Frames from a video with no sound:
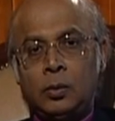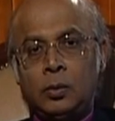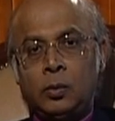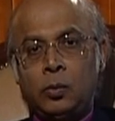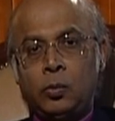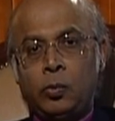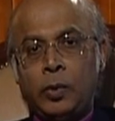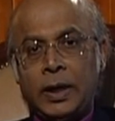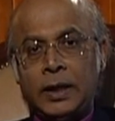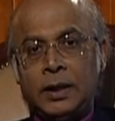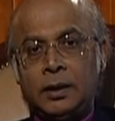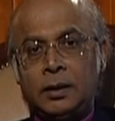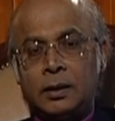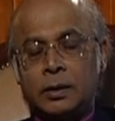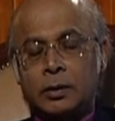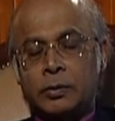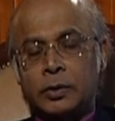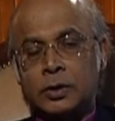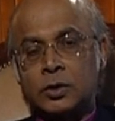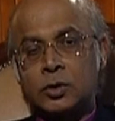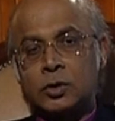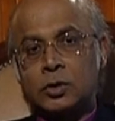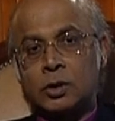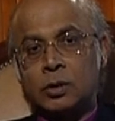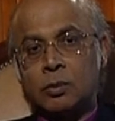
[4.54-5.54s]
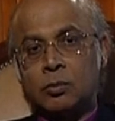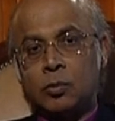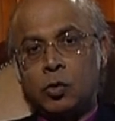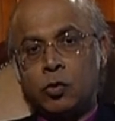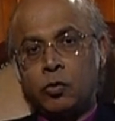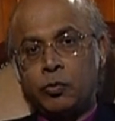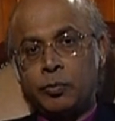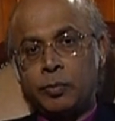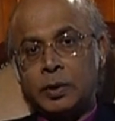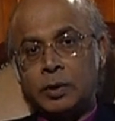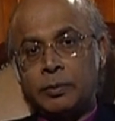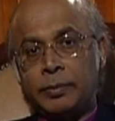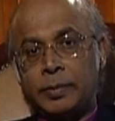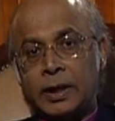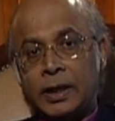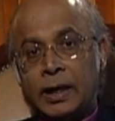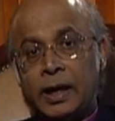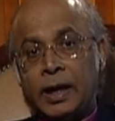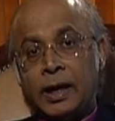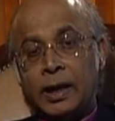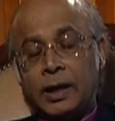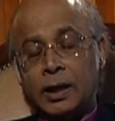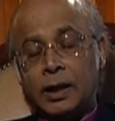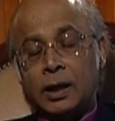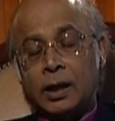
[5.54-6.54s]
when the Christian movement
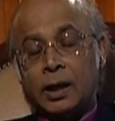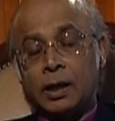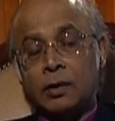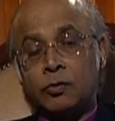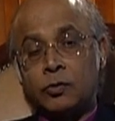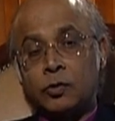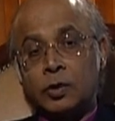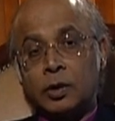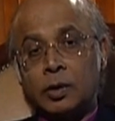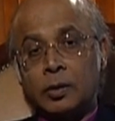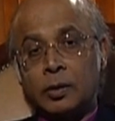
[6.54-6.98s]
began after